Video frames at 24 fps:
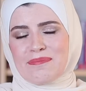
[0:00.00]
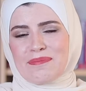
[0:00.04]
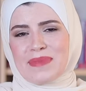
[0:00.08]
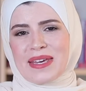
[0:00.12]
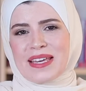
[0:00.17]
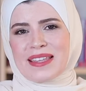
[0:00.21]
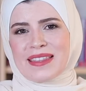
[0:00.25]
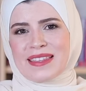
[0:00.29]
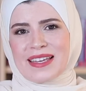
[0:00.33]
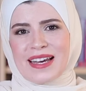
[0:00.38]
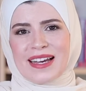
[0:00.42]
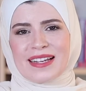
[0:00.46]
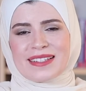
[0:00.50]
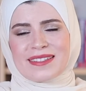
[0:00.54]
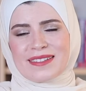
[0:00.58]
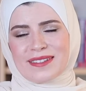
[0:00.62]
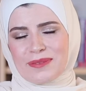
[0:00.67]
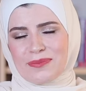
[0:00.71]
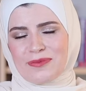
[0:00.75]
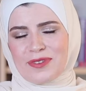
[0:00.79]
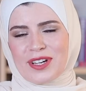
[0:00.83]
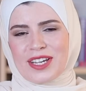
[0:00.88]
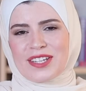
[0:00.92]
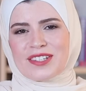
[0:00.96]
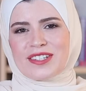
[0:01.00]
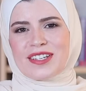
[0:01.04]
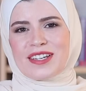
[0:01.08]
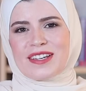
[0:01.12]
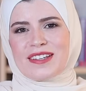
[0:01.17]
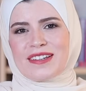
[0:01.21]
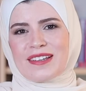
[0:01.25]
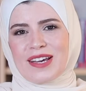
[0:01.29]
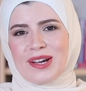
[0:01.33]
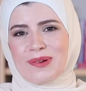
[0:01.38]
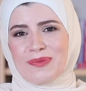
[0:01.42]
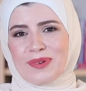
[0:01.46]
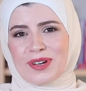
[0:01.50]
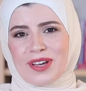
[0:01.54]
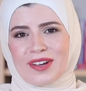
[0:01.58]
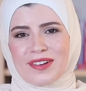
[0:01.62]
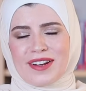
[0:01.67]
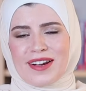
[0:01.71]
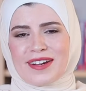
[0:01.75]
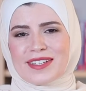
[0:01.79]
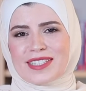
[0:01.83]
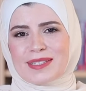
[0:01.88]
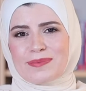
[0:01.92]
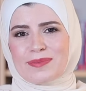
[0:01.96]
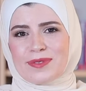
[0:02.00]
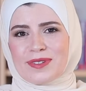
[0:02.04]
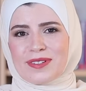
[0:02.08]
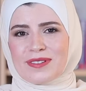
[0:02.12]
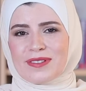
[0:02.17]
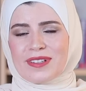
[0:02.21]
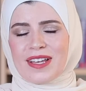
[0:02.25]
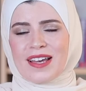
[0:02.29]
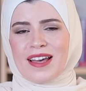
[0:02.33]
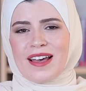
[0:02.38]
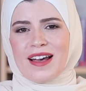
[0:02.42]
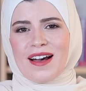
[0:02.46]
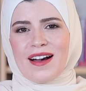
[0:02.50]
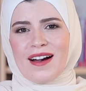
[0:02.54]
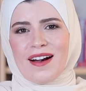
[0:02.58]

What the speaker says: made that celebration a recognizable